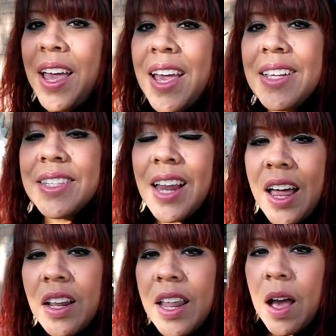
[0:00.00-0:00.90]
is
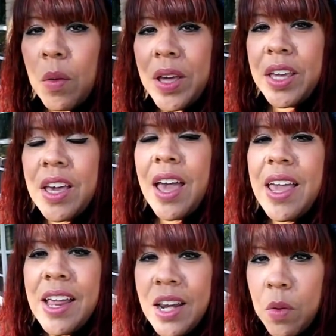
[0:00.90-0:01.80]
not allowing
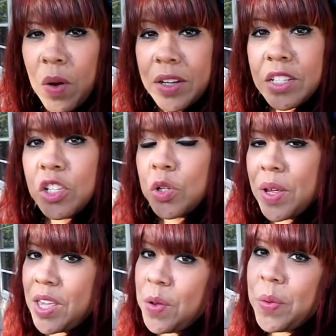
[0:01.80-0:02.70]
anyone to
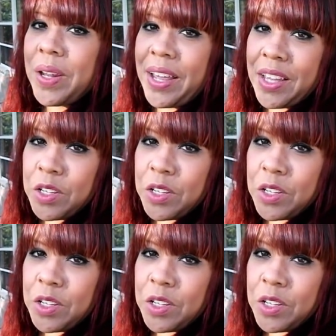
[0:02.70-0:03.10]
treat you like a